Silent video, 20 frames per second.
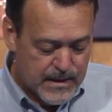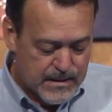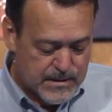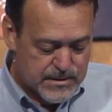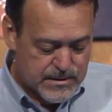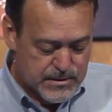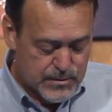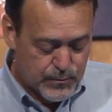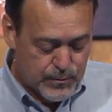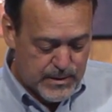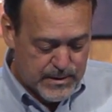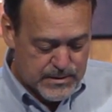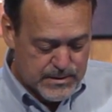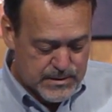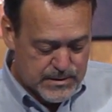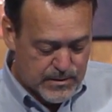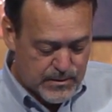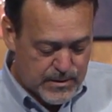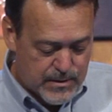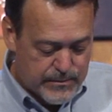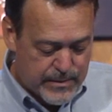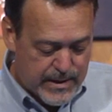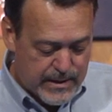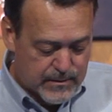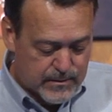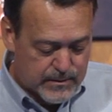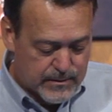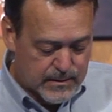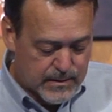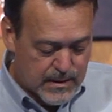It's so necessary to
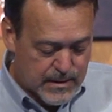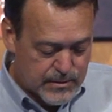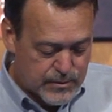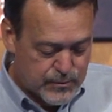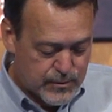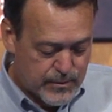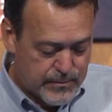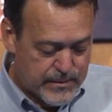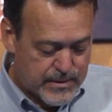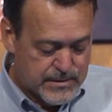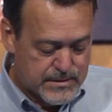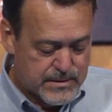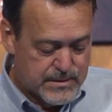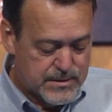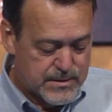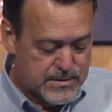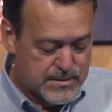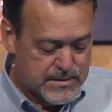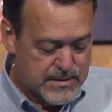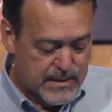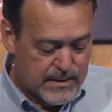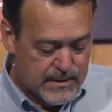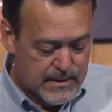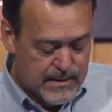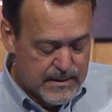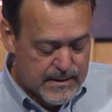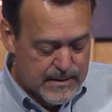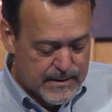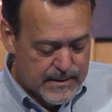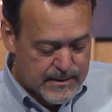battle the contrary messages
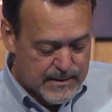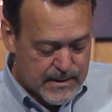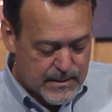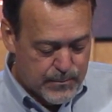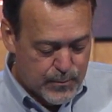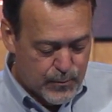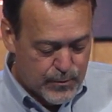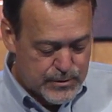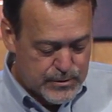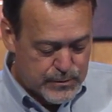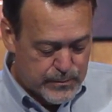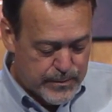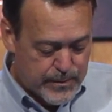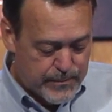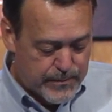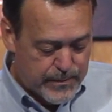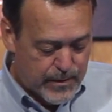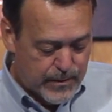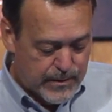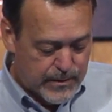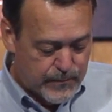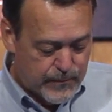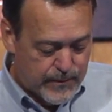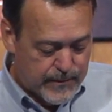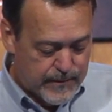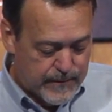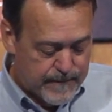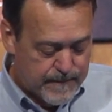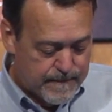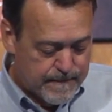that boys are bombarded with.